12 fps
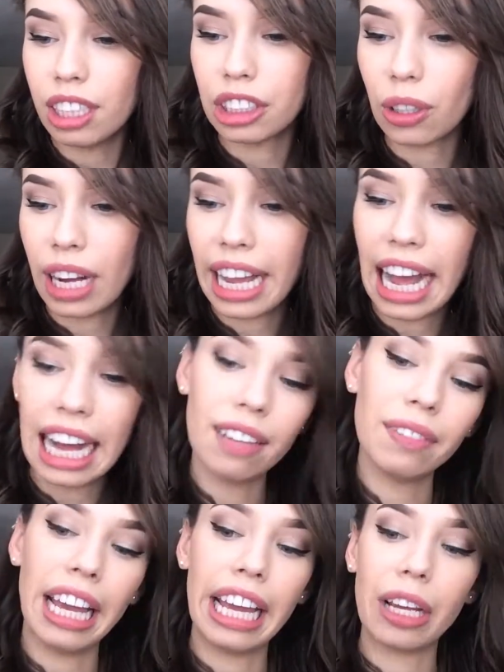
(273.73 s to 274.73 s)
So I
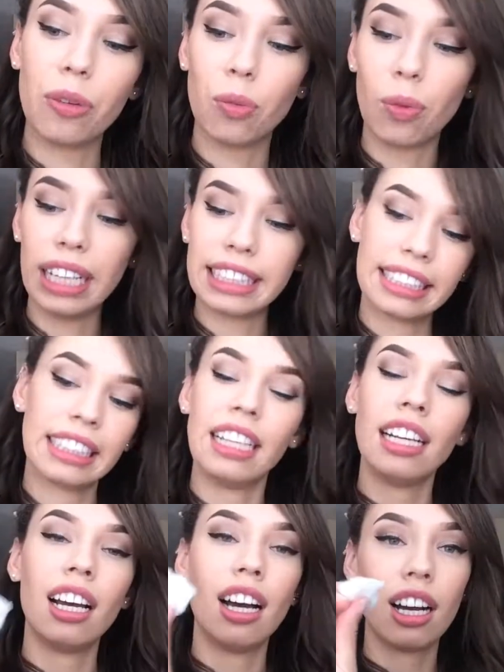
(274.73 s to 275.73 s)
have a wet
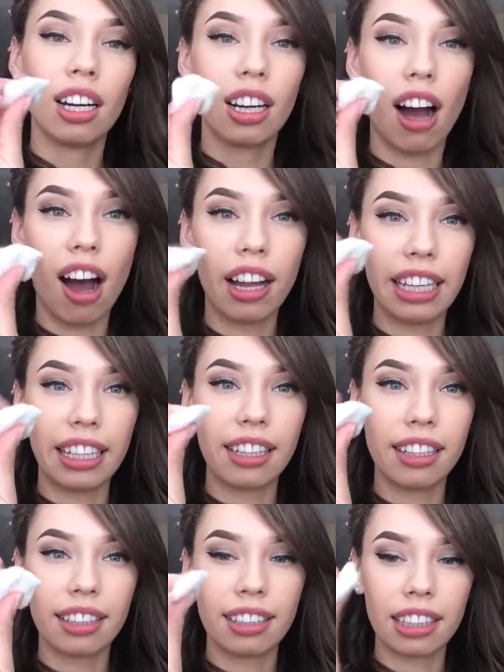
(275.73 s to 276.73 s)

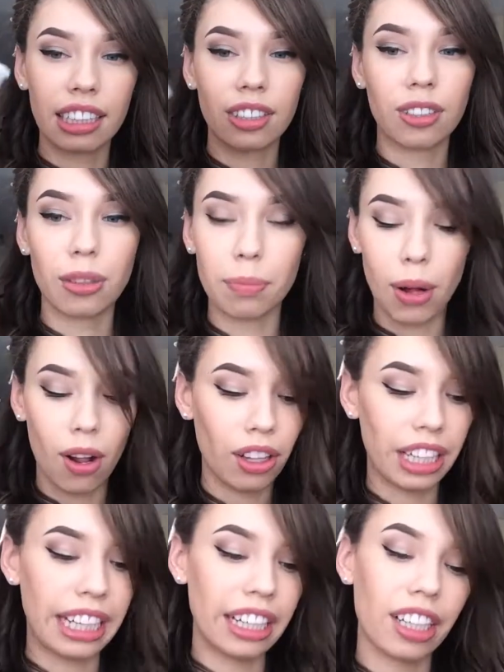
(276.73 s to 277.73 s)
cotton little ball
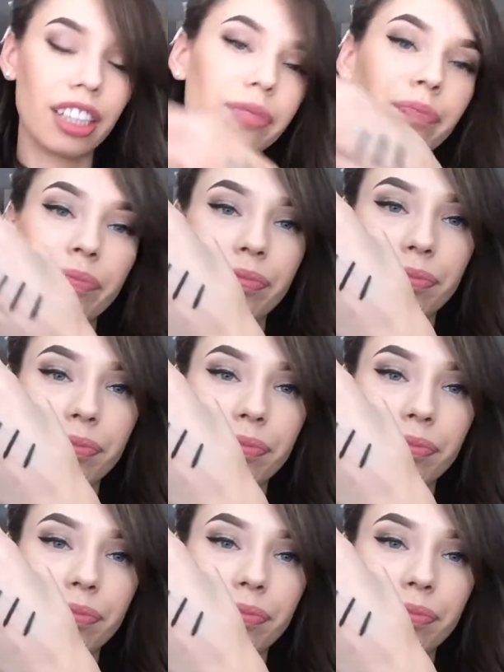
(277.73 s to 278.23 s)
here.